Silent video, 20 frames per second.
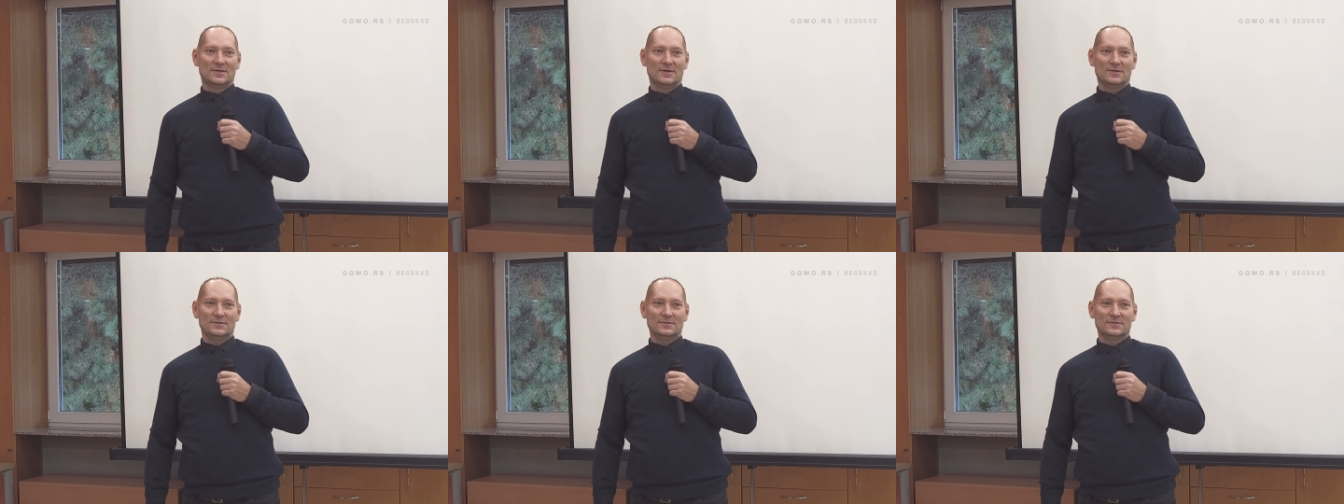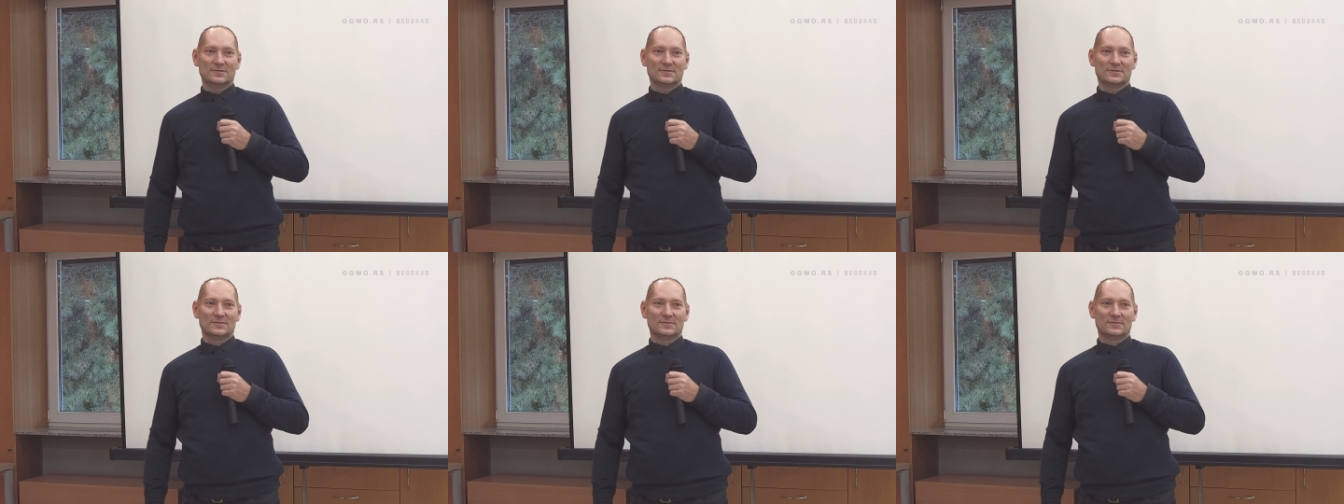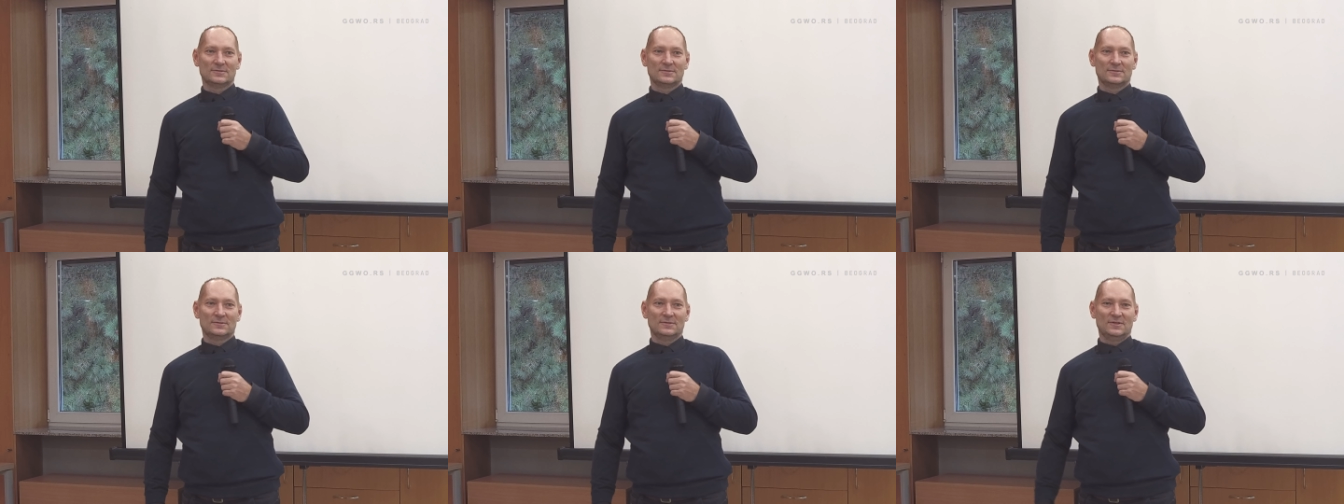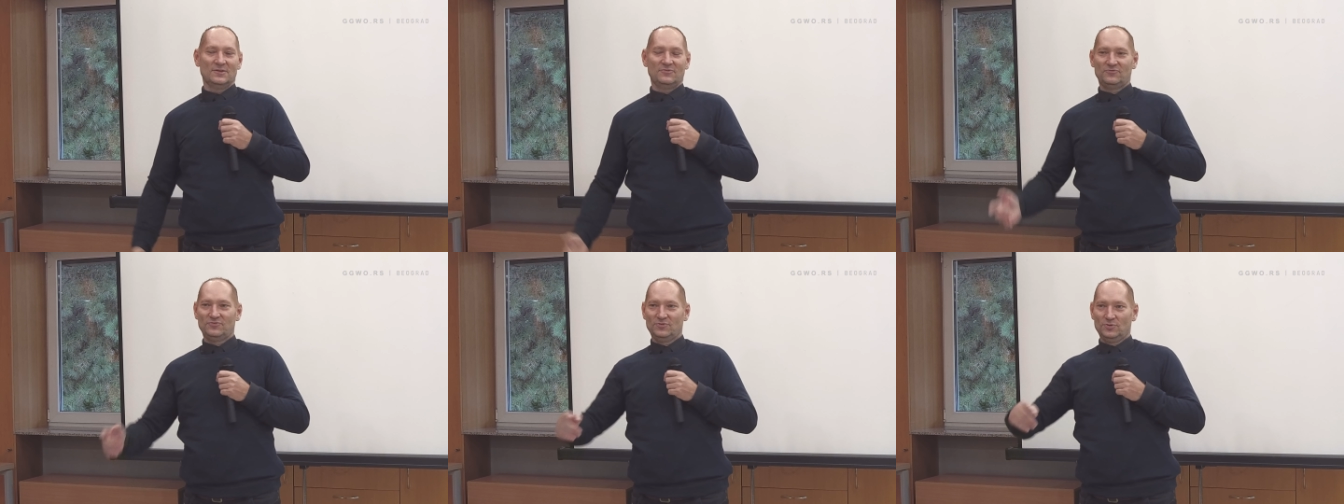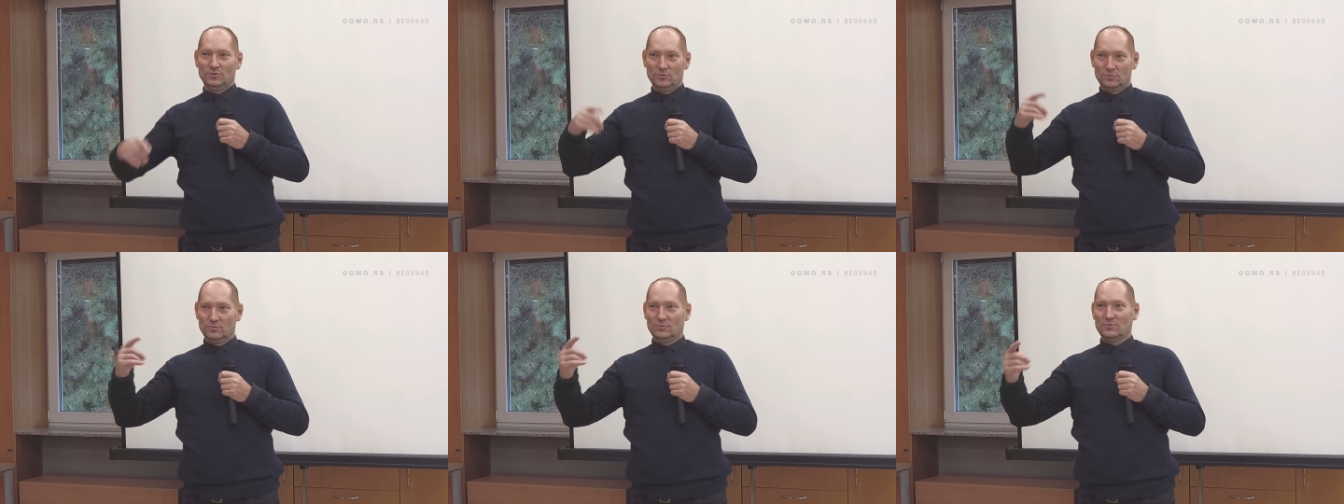You know,
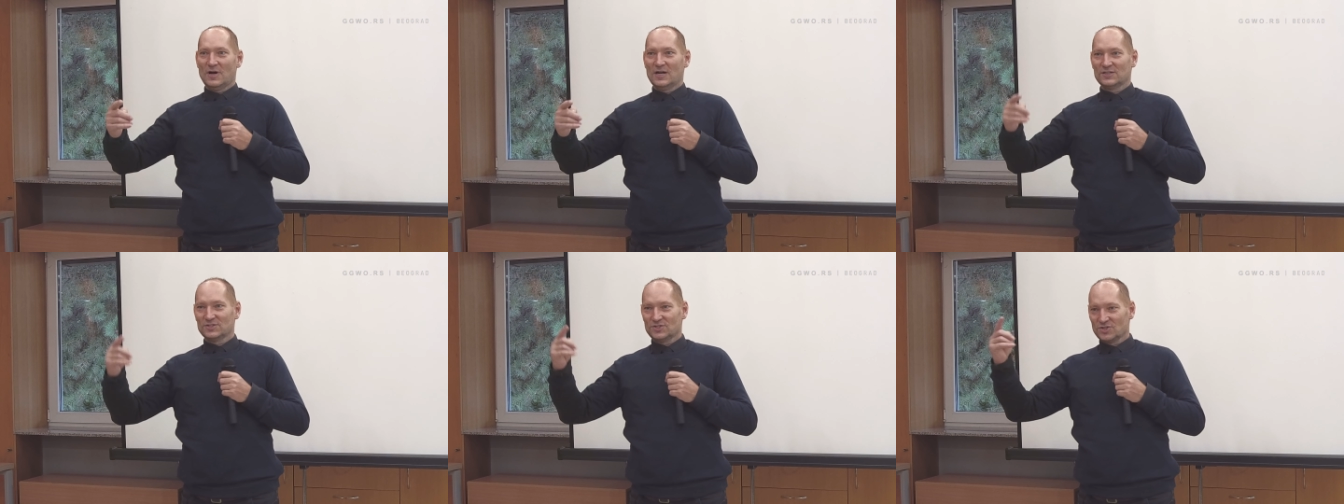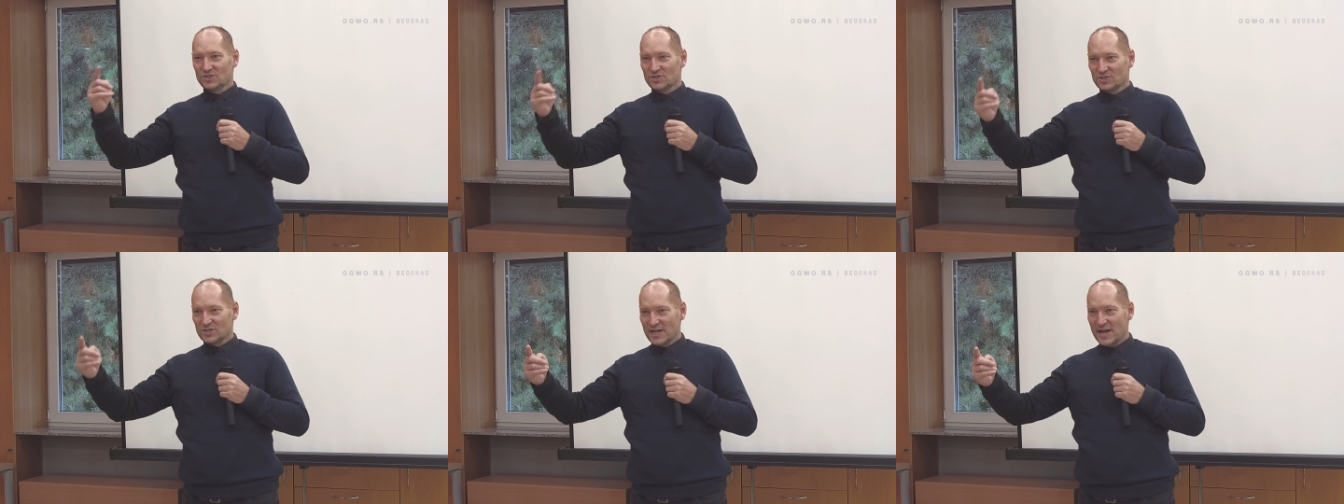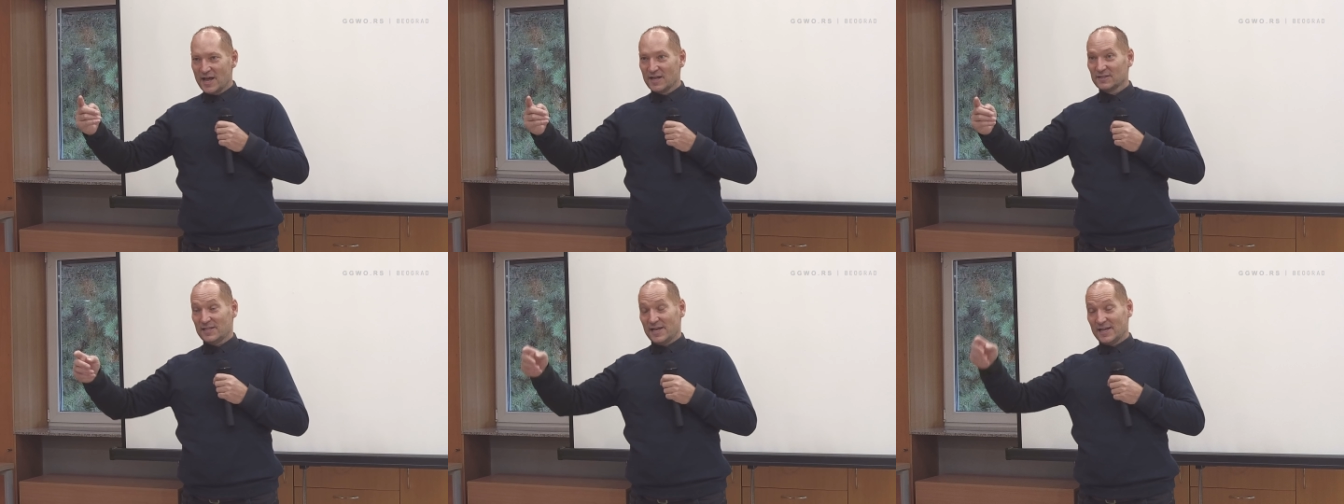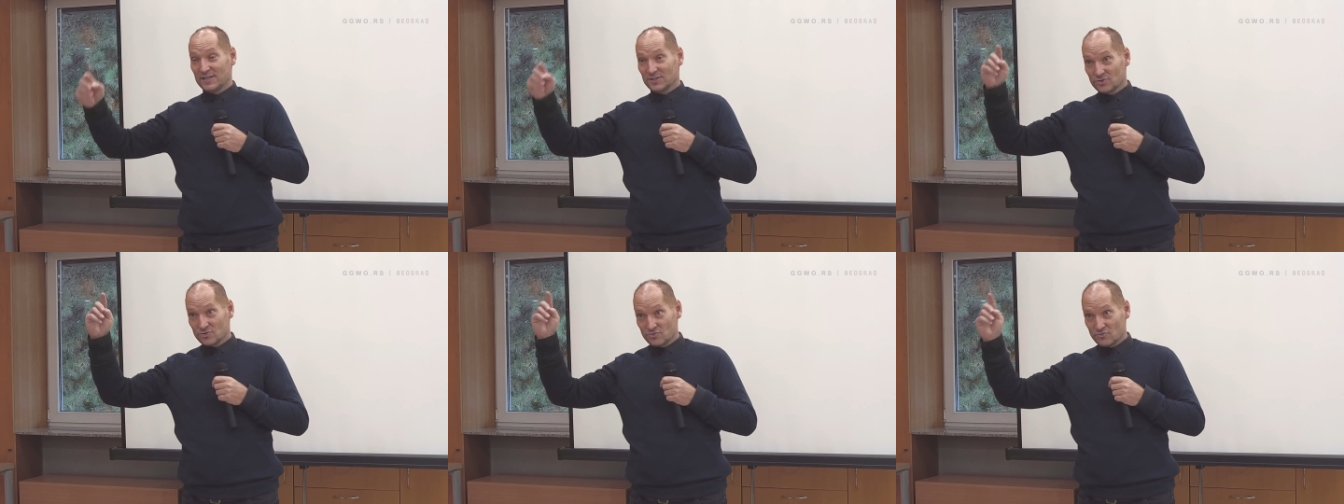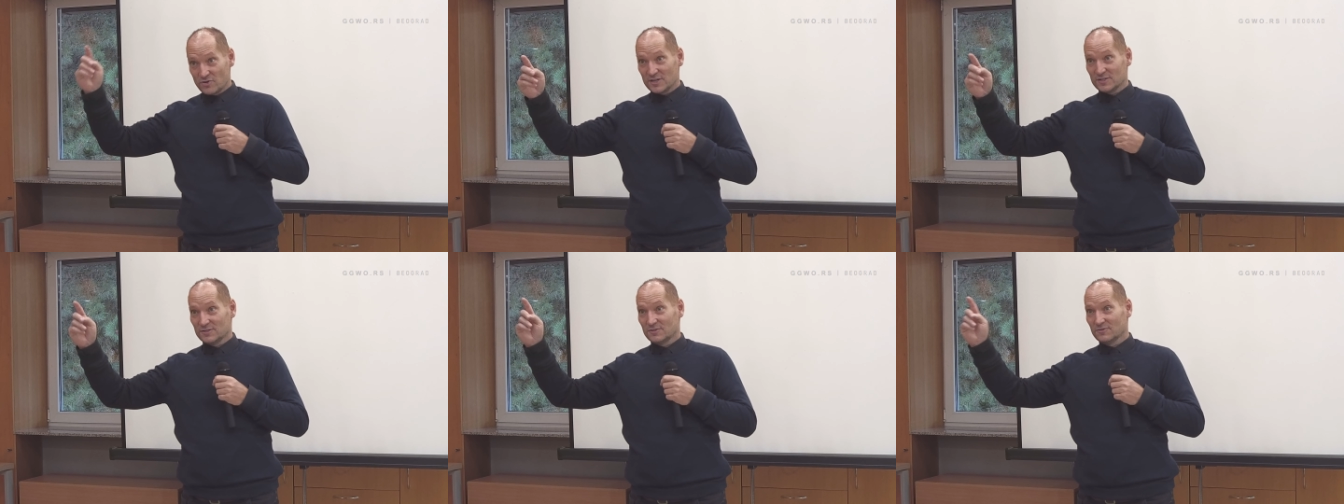if you understand and
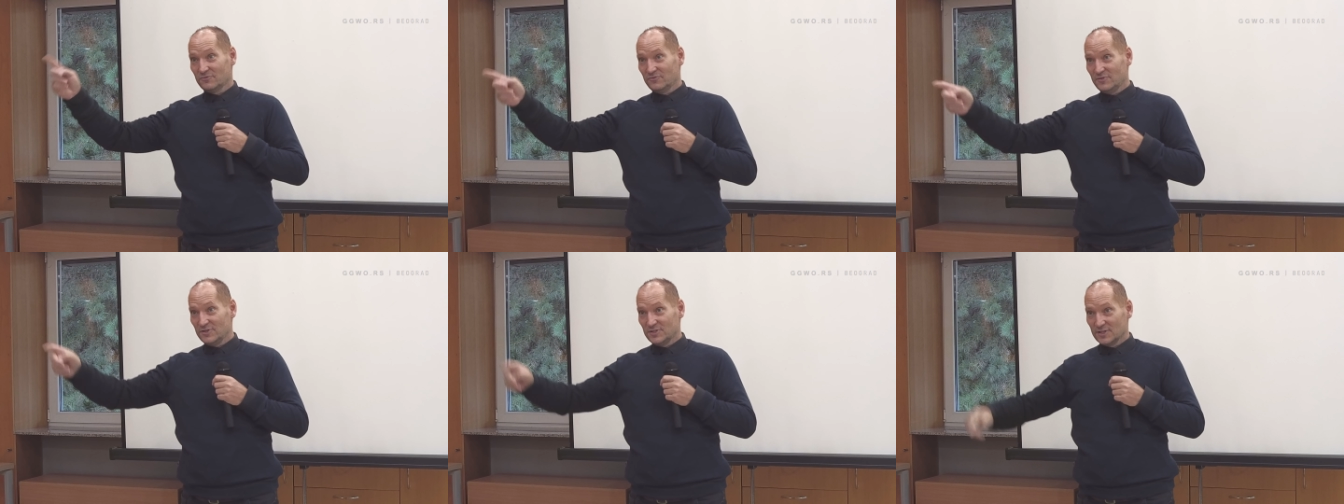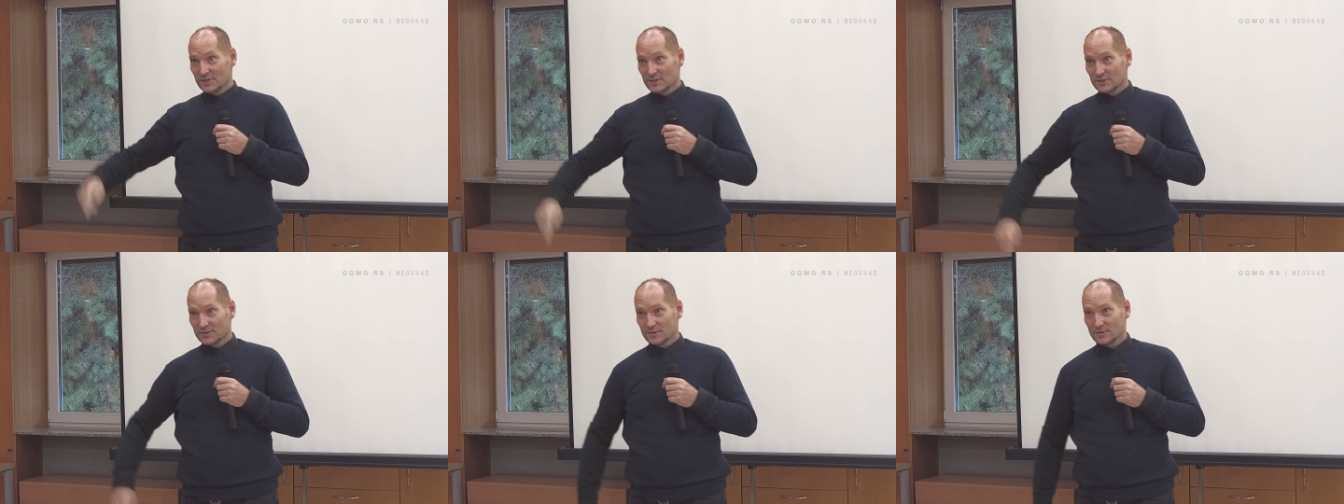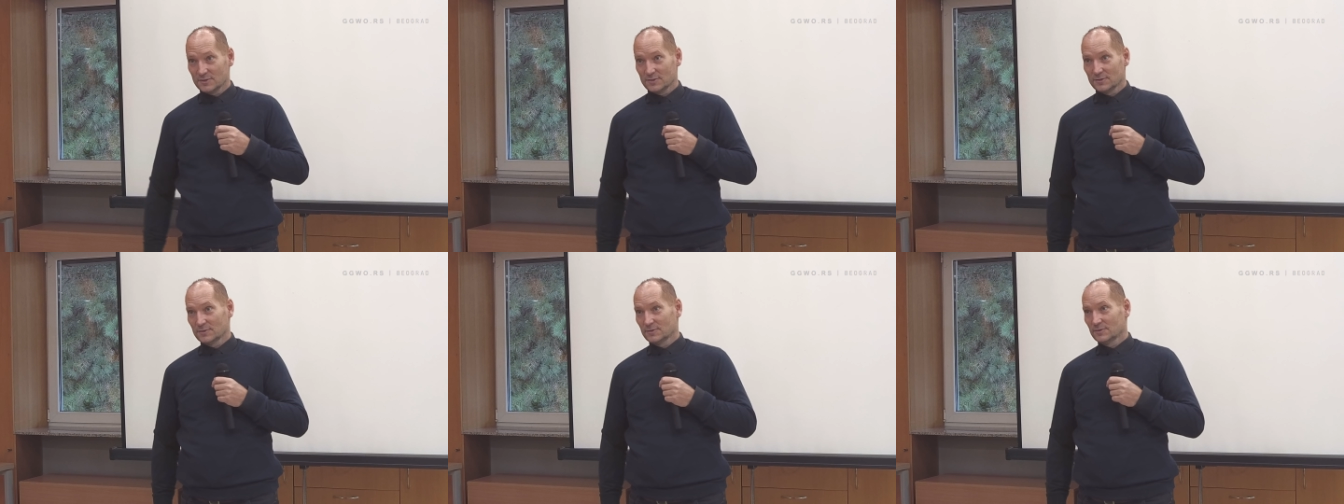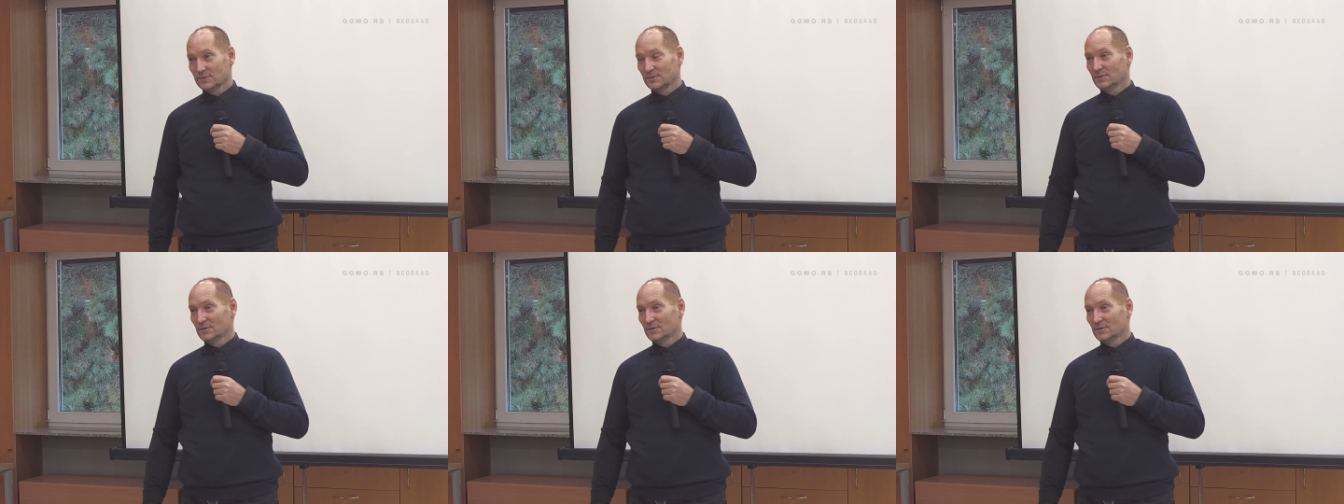trust the physics,